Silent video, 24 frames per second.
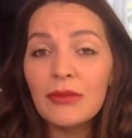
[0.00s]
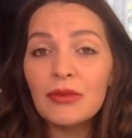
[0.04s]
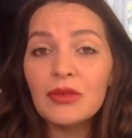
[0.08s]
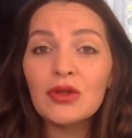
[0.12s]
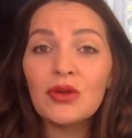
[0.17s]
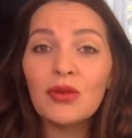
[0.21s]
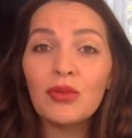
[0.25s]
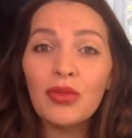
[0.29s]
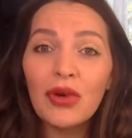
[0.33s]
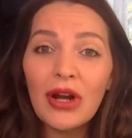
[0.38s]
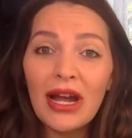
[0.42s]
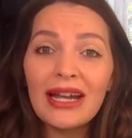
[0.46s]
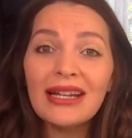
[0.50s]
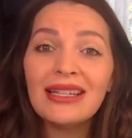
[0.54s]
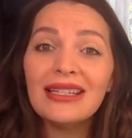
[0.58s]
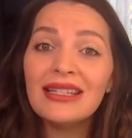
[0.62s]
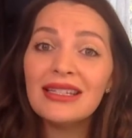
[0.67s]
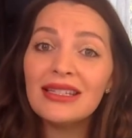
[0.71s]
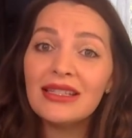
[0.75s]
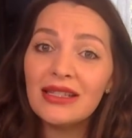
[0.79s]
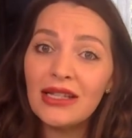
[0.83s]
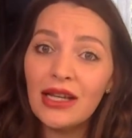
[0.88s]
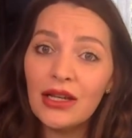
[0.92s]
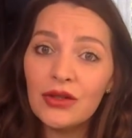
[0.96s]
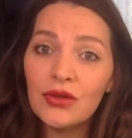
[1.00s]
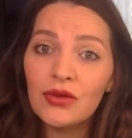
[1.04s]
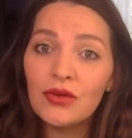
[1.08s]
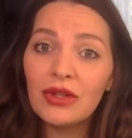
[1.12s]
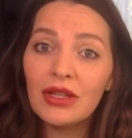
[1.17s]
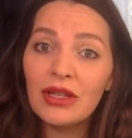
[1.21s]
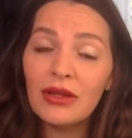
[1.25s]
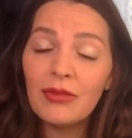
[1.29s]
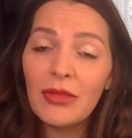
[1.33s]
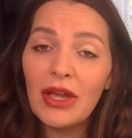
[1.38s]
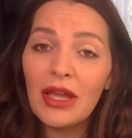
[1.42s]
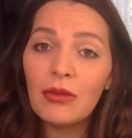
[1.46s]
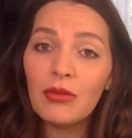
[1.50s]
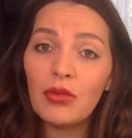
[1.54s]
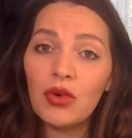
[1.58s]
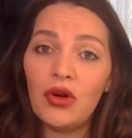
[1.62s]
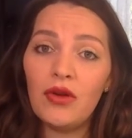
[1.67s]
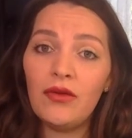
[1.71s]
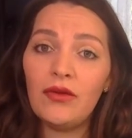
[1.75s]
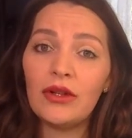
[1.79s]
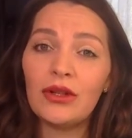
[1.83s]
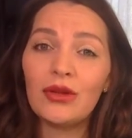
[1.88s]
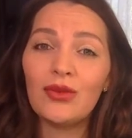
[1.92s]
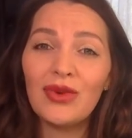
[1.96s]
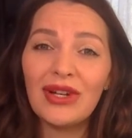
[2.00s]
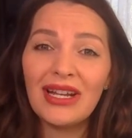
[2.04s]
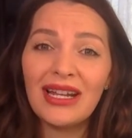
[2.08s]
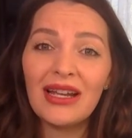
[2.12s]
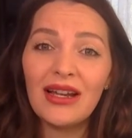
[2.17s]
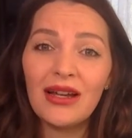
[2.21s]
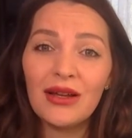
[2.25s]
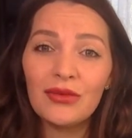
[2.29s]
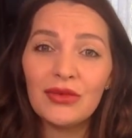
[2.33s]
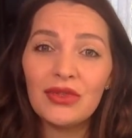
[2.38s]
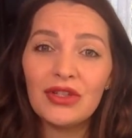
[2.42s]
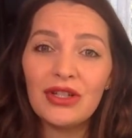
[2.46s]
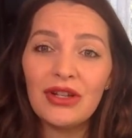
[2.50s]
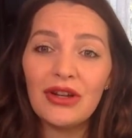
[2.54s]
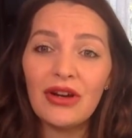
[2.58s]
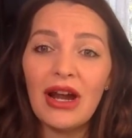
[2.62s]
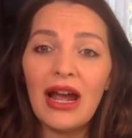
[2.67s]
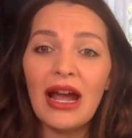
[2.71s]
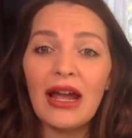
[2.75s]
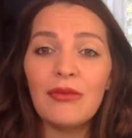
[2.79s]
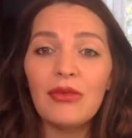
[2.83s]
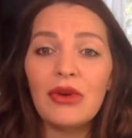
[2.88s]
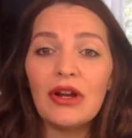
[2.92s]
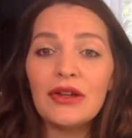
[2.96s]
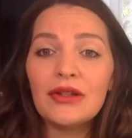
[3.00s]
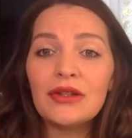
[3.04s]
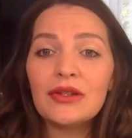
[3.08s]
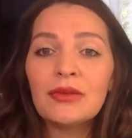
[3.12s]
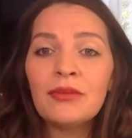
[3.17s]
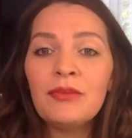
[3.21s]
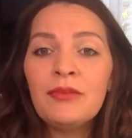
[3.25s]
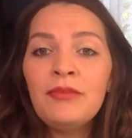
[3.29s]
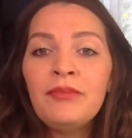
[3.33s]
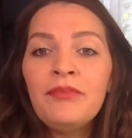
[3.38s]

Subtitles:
So practice does really make perfect when it comes to your eyebrows.